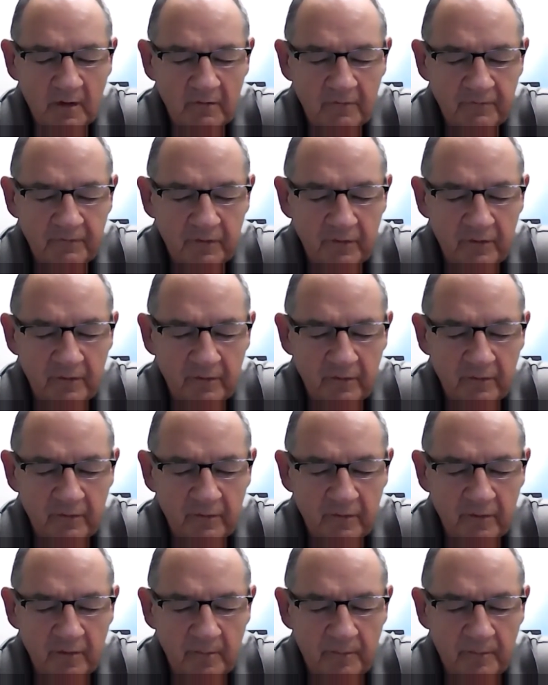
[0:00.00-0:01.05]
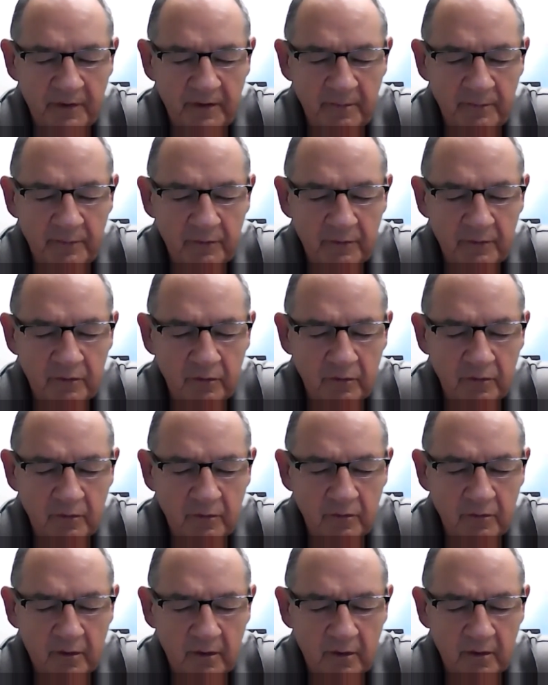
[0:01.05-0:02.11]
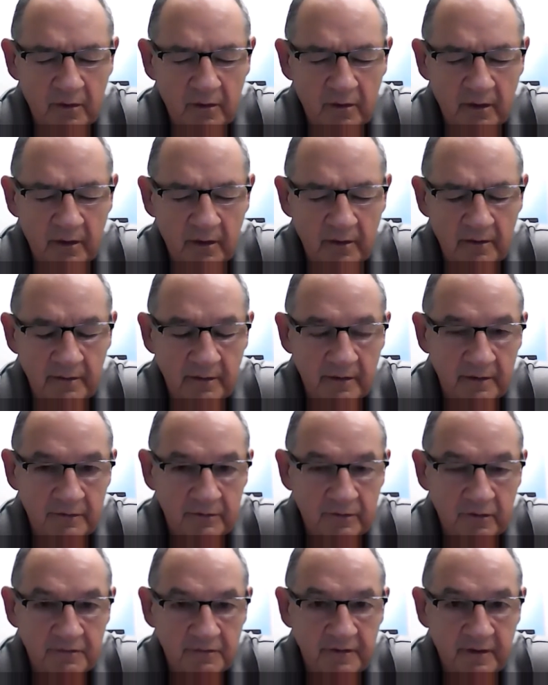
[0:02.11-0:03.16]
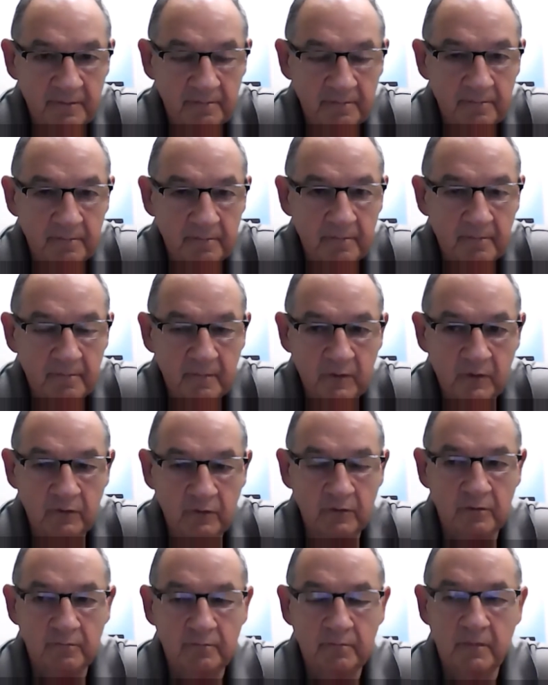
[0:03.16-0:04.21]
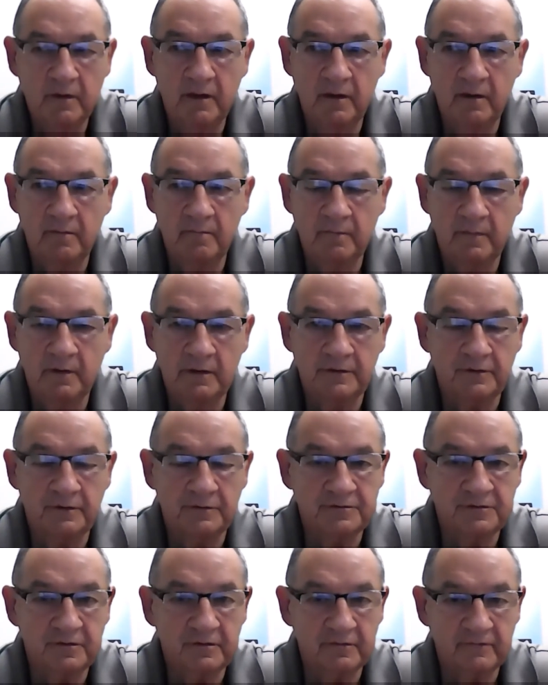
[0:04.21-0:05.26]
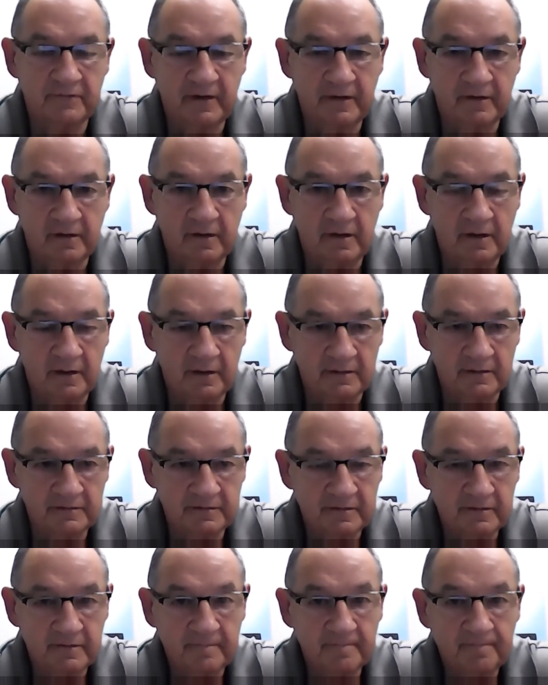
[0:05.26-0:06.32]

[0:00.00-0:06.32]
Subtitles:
for people who are in the 12-step group, adult children of alcoholics,